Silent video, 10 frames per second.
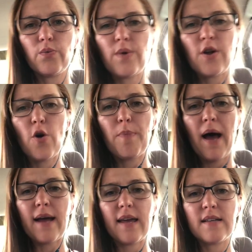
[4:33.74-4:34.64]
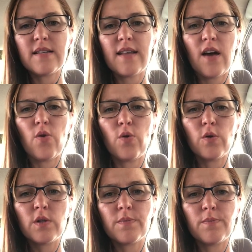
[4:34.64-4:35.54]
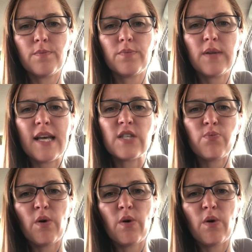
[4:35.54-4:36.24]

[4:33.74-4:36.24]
we go back into that old place